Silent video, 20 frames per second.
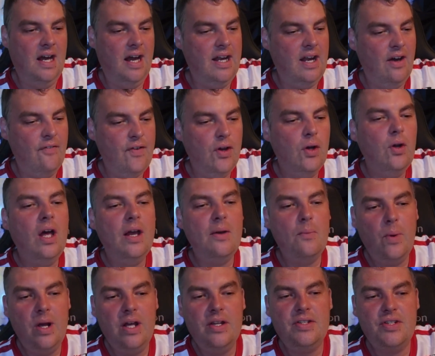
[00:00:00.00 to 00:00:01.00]
And I feel like
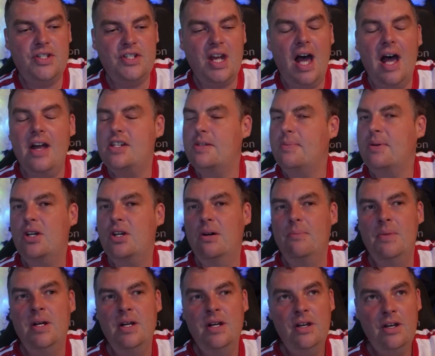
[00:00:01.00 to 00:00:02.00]
we're starting to become
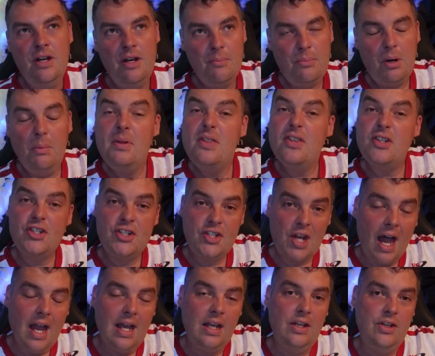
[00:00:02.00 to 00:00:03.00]
probably the
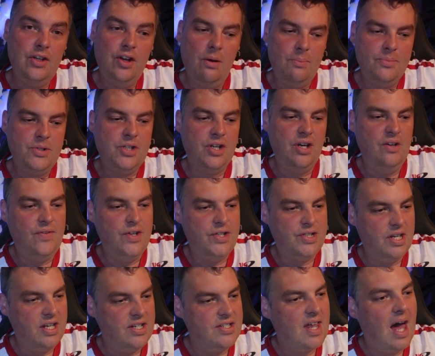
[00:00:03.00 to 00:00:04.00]
silent observers. And
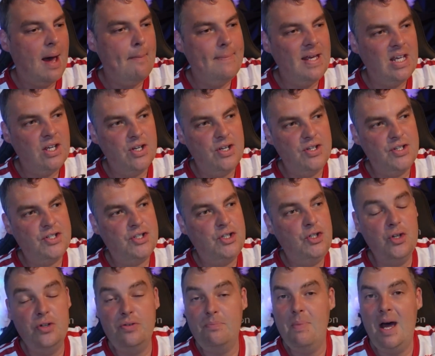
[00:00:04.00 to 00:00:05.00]
is that because
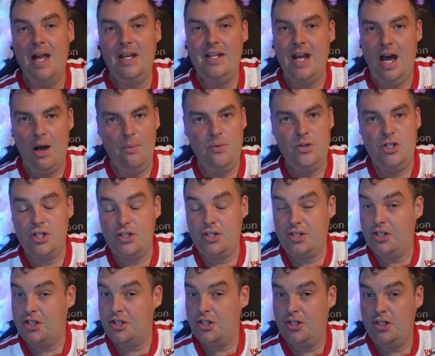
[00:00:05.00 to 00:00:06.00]
good men now
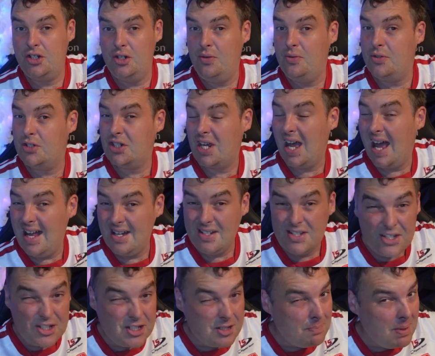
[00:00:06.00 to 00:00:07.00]
just too scared to
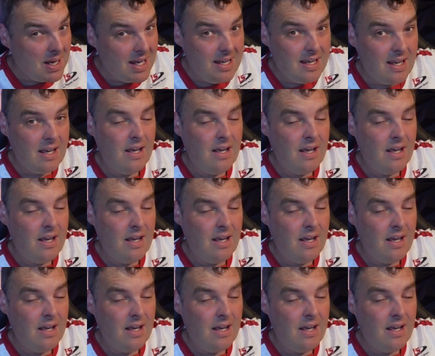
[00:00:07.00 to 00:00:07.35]
speak?